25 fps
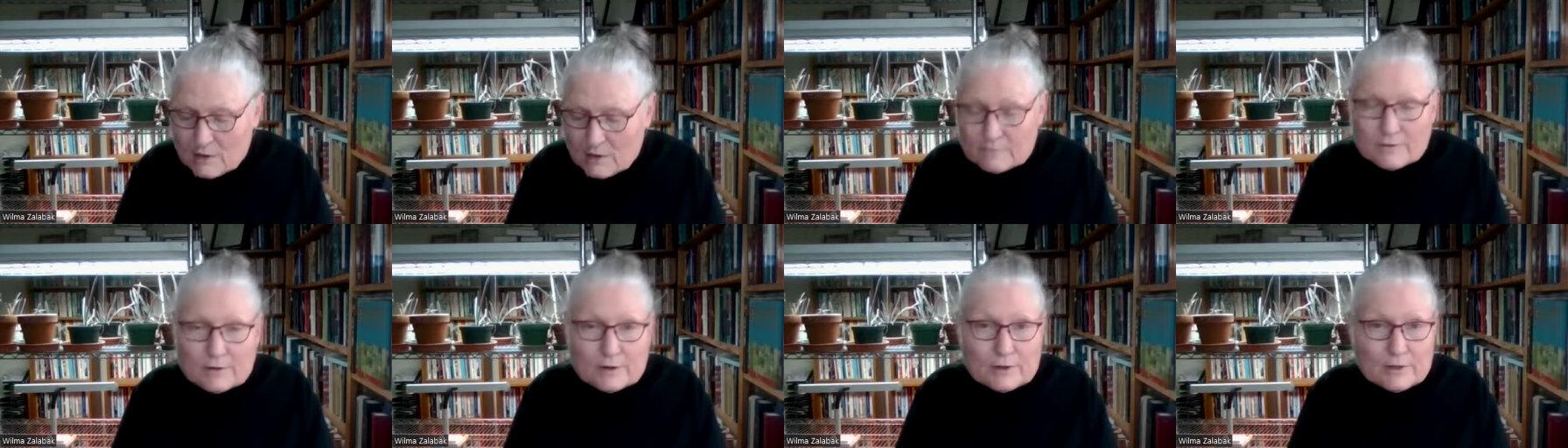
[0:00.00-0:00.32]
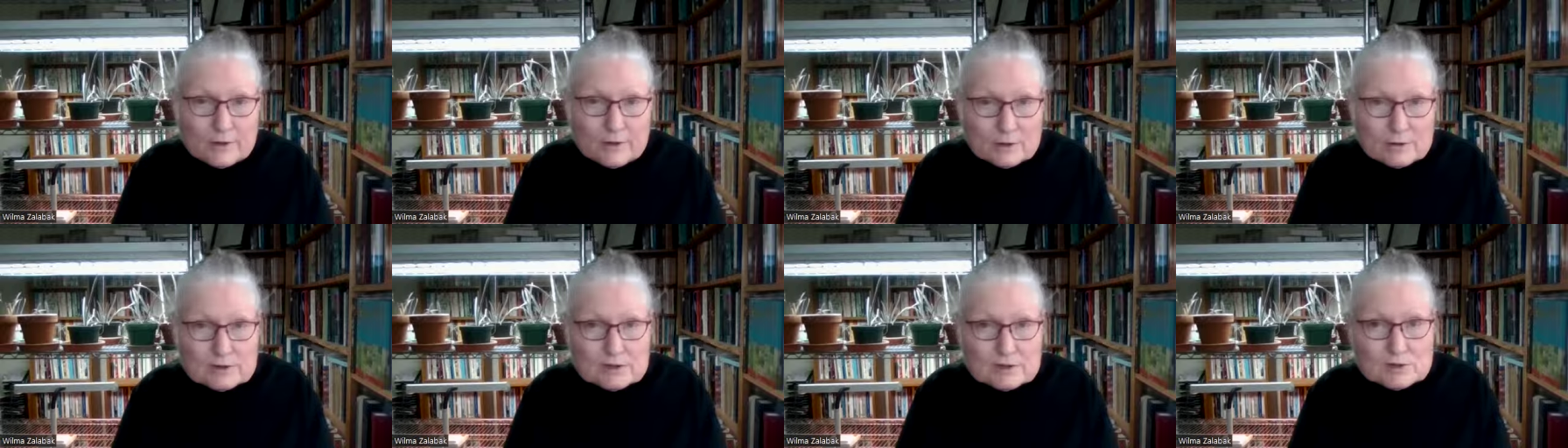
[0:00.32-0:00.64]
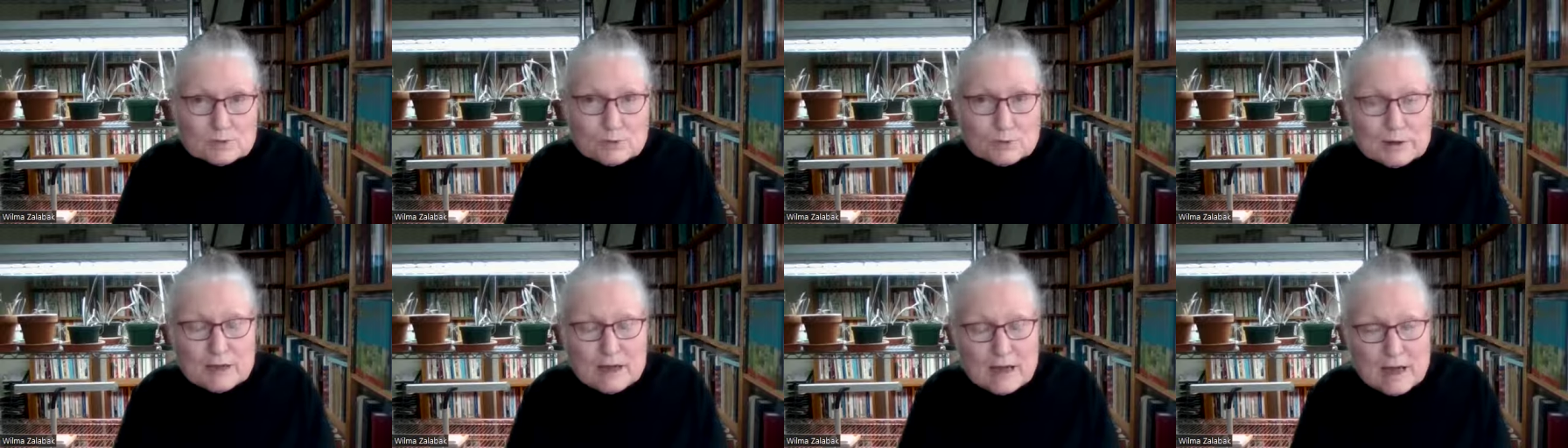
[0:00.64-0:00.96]
for
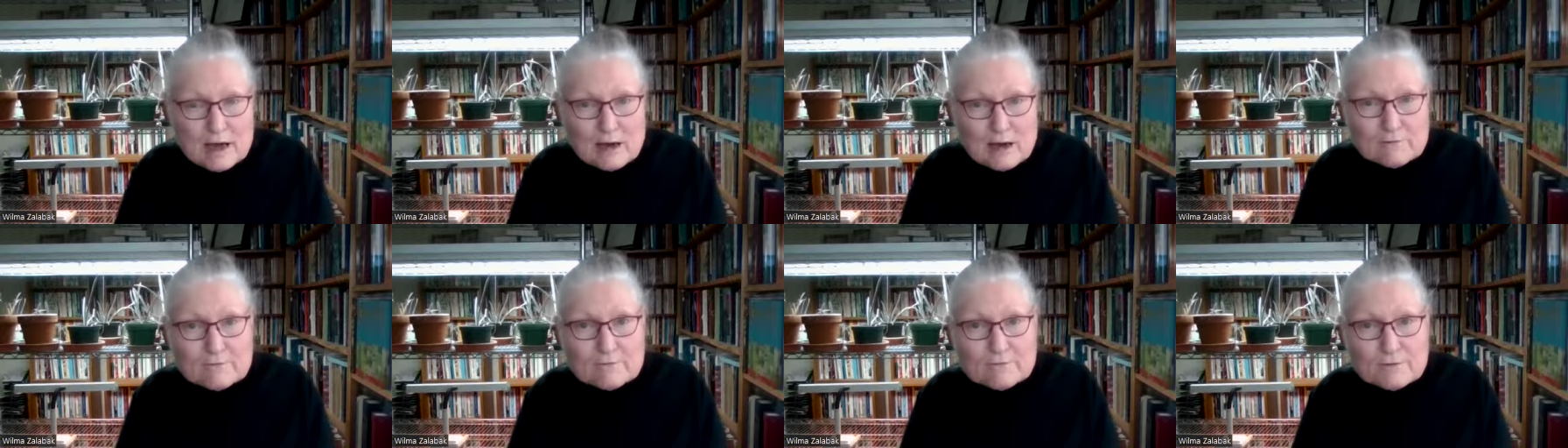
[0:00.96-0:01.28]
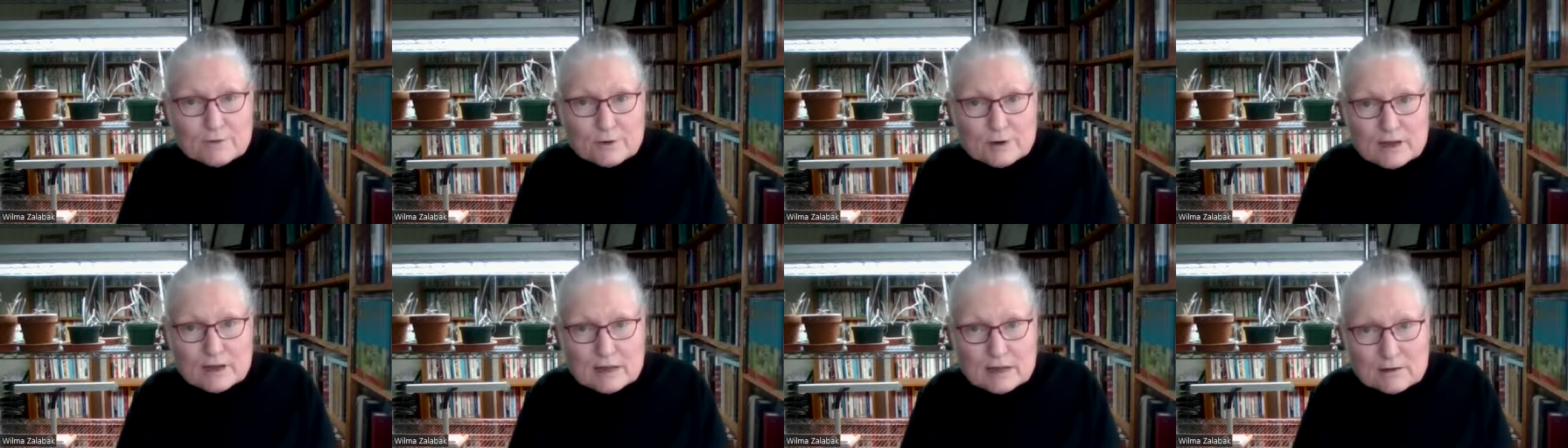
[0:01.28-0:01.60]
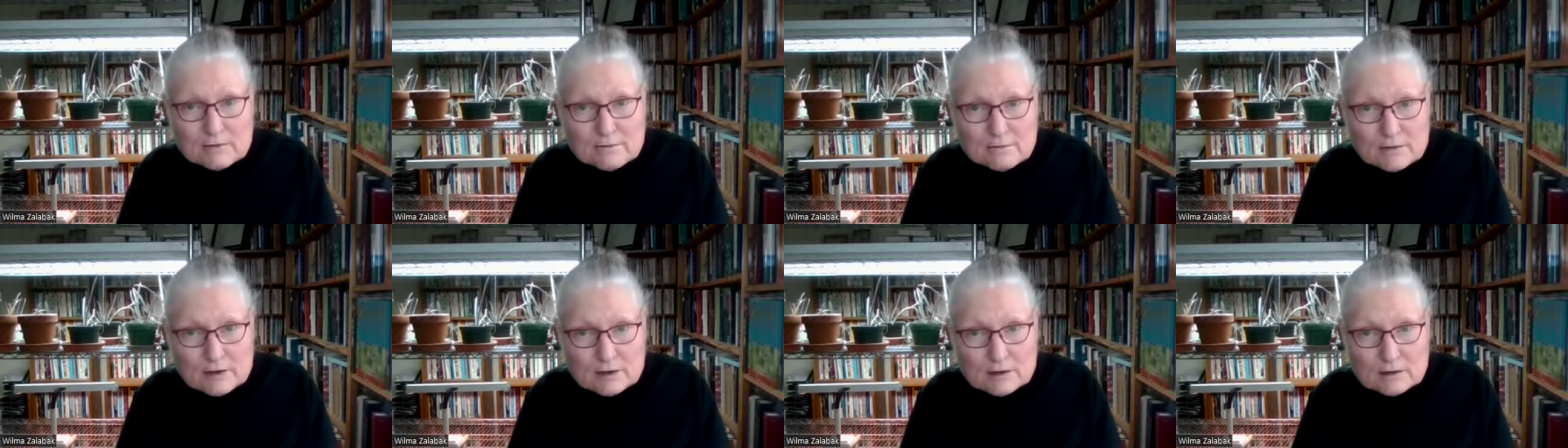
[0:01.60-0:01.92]
those we have
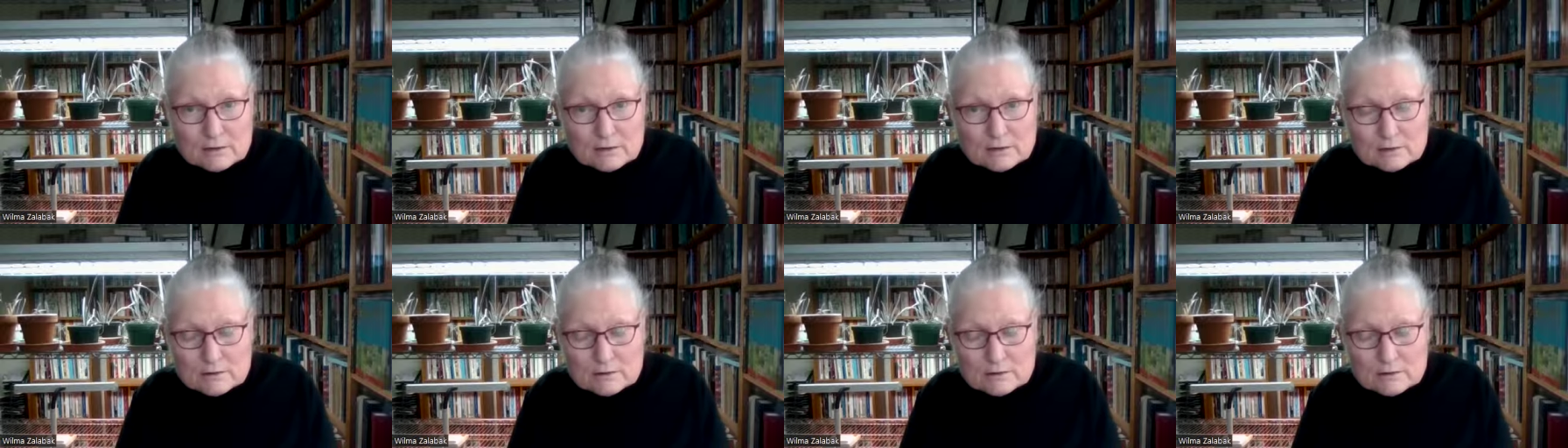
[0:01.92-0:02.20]
forgiven.